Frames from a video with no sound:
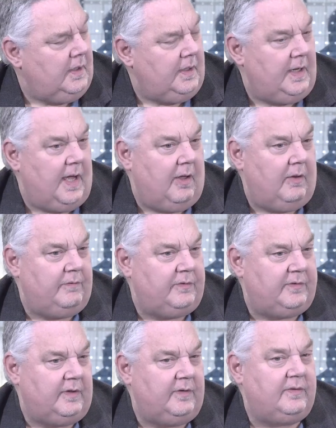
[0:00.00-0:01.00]
Now all of a
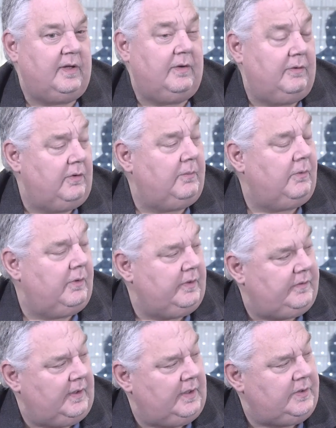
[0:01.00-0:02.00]
sudden it's getting a little more
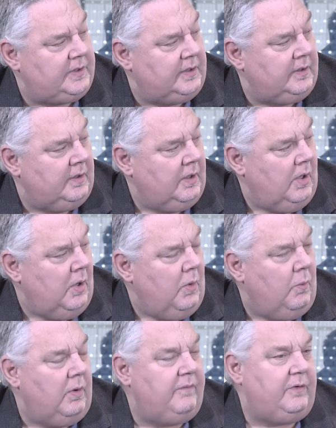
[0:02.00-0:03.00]
attention.
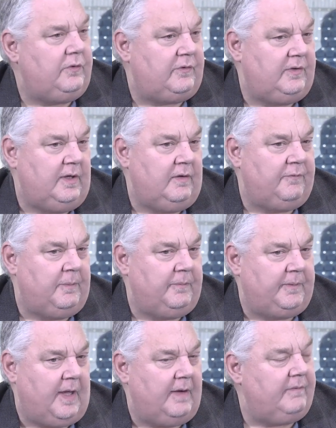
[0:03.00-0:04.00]
What have you seen from
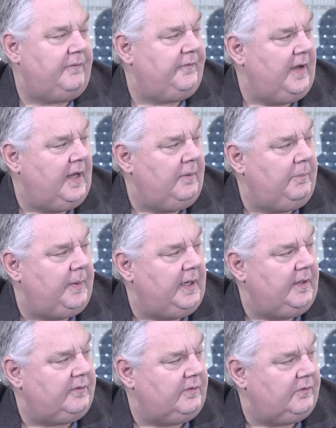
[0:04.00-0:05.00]
kind of a fan
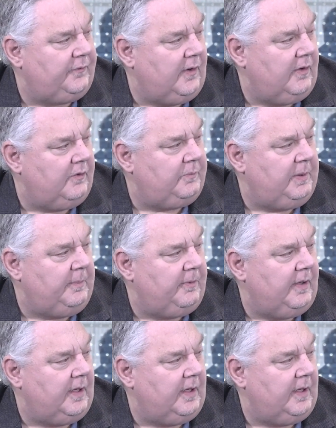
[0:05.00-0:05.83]
base as far as people